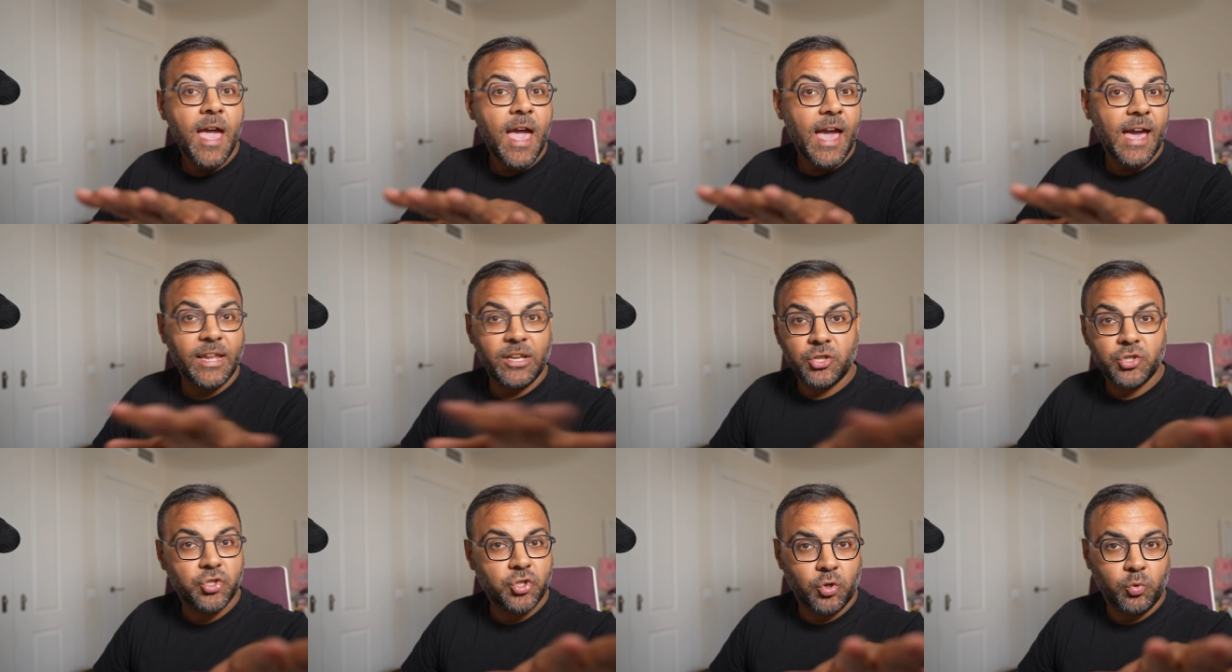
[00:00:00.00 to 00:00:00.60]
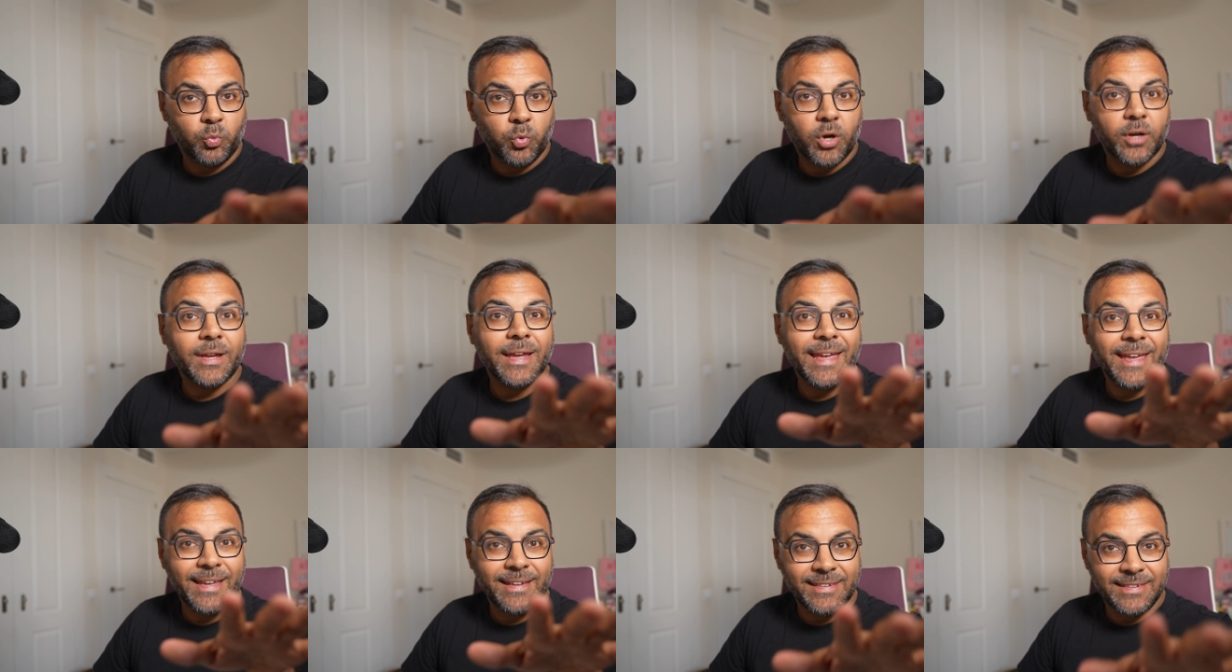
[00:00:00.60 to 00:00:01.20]
and it should work
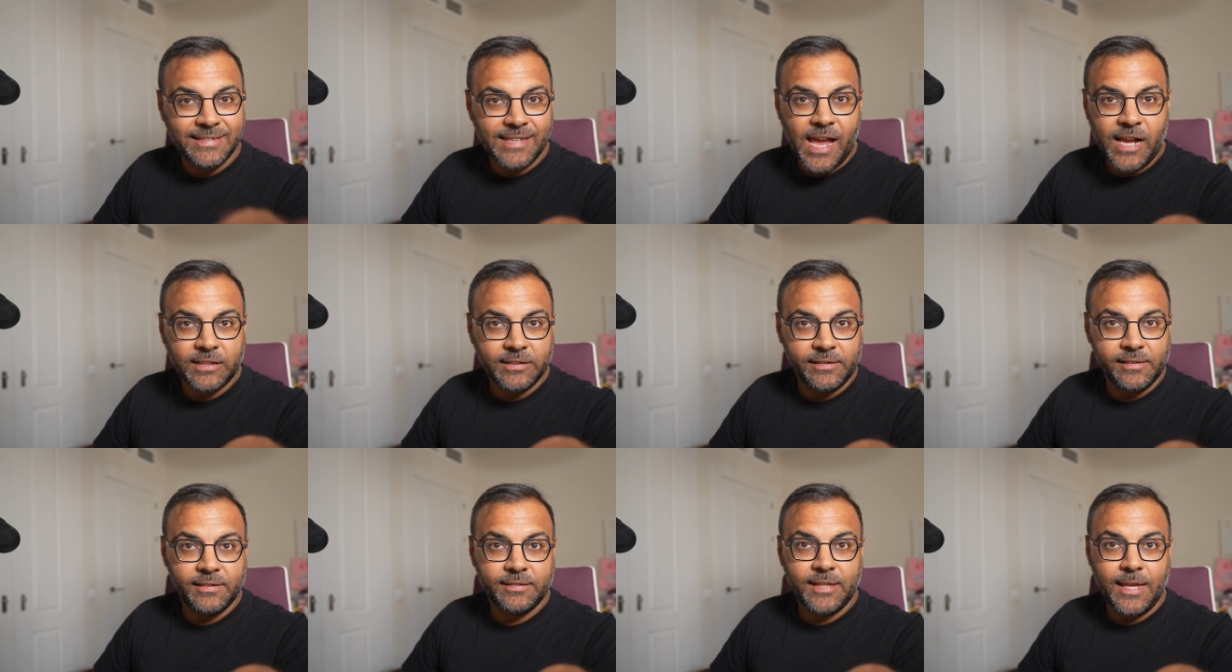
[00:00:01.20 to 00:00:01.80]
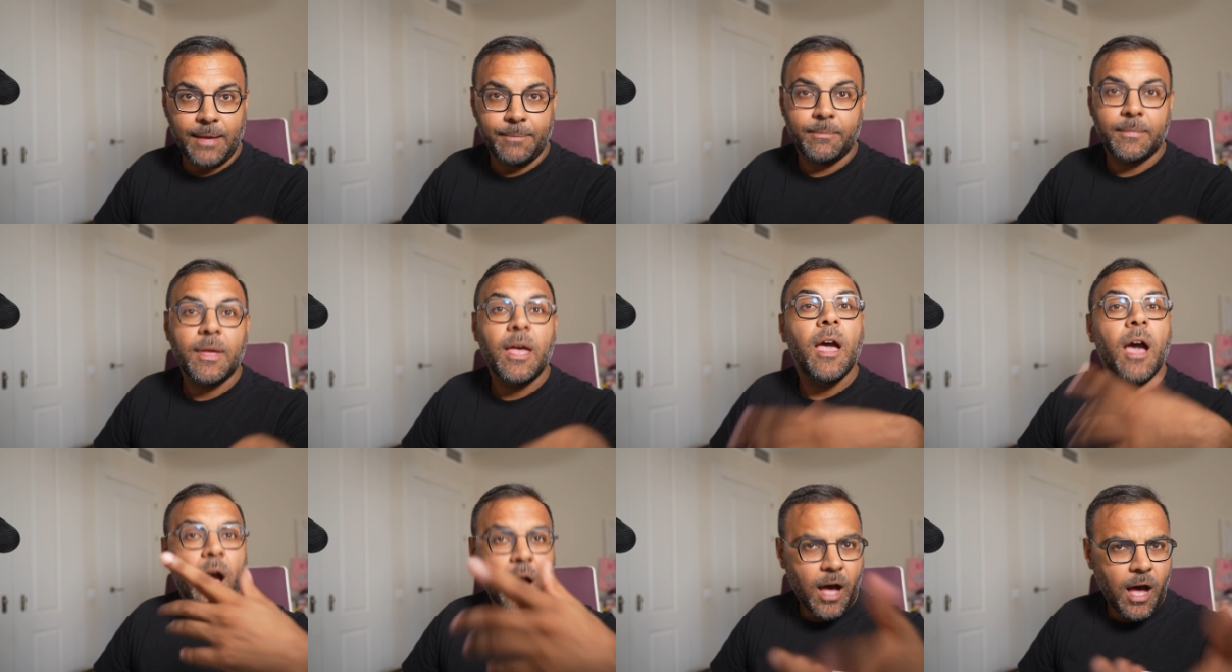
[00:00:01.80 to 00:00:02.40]
exactly the same.
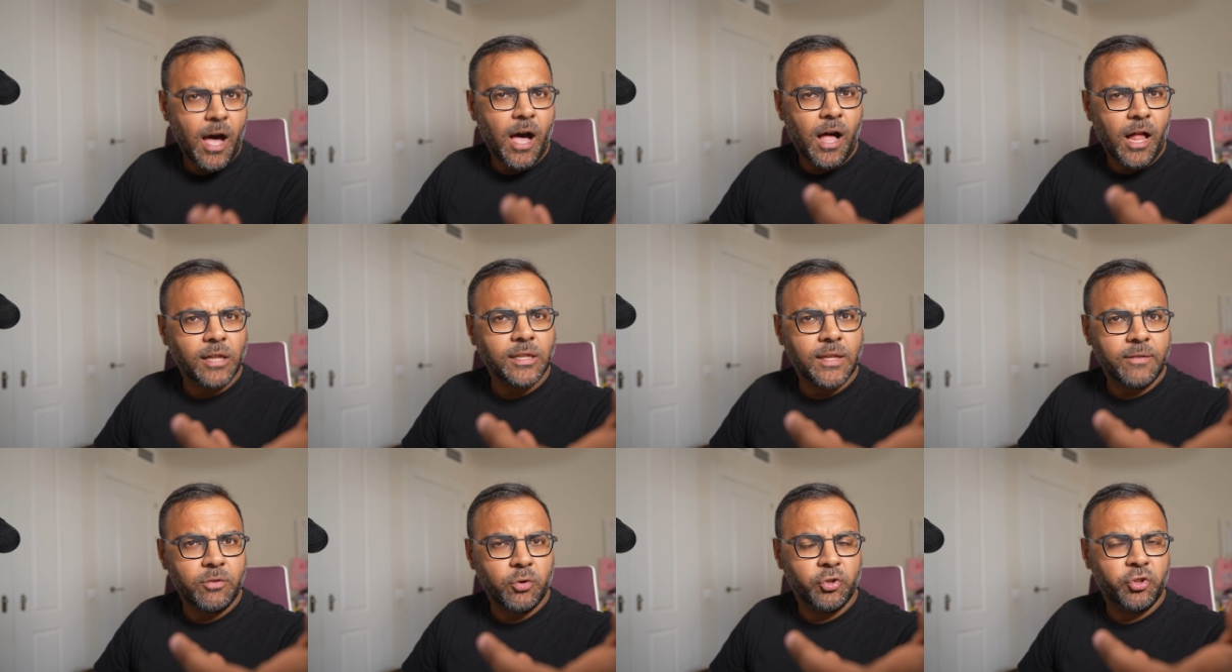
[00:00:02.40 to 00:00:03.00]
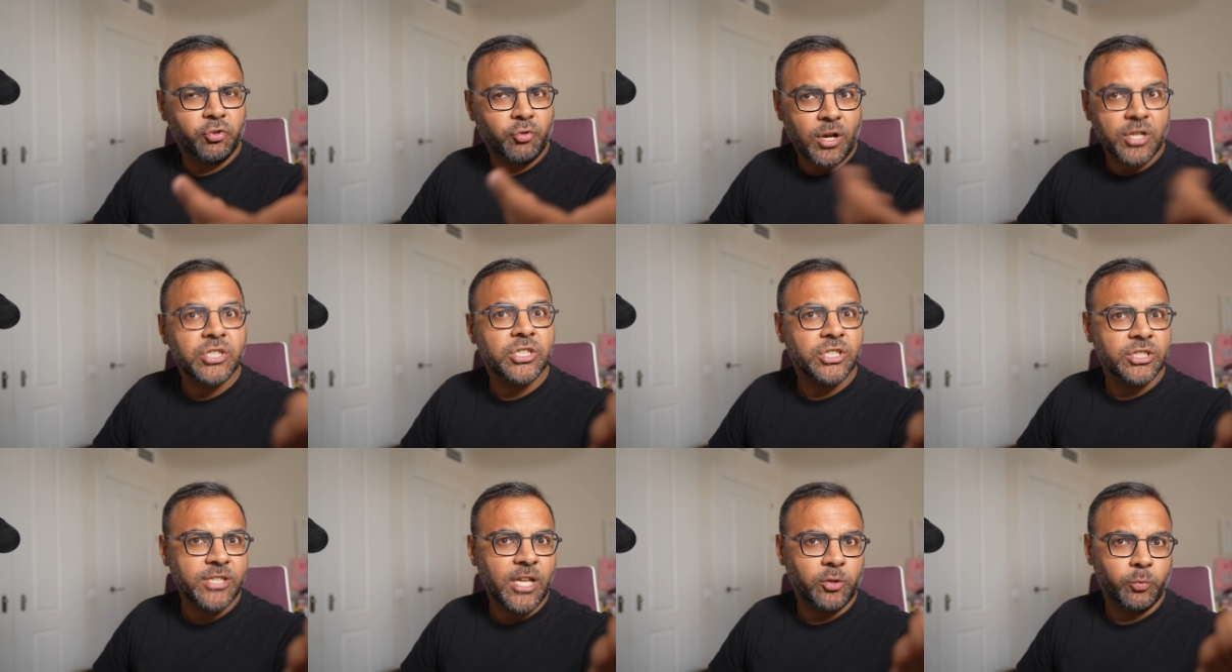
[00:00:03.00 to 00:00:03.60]
I'll give you
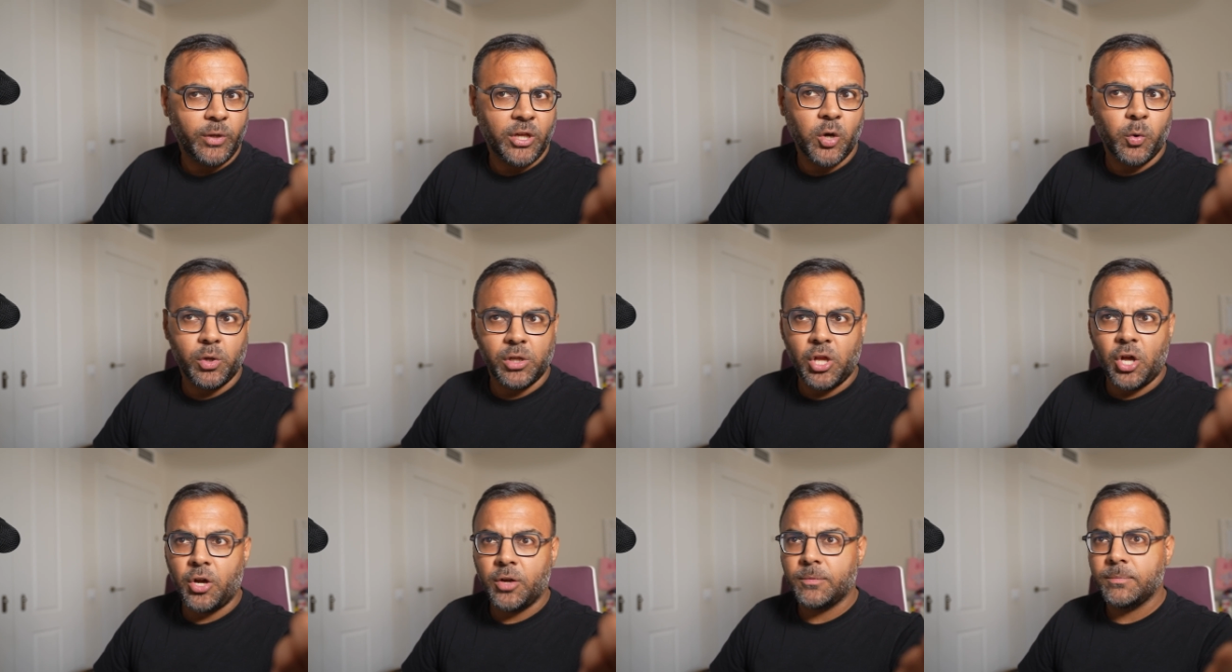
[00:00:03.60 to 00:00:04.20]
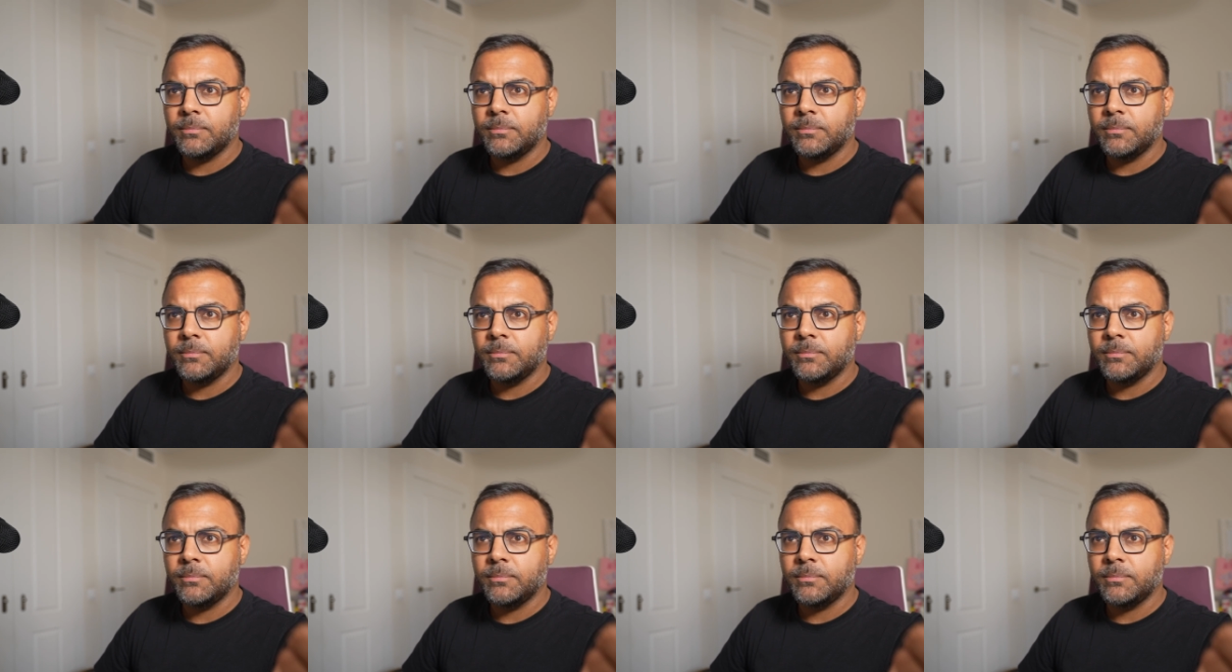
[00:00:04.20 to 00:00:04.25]
instructions as we go along.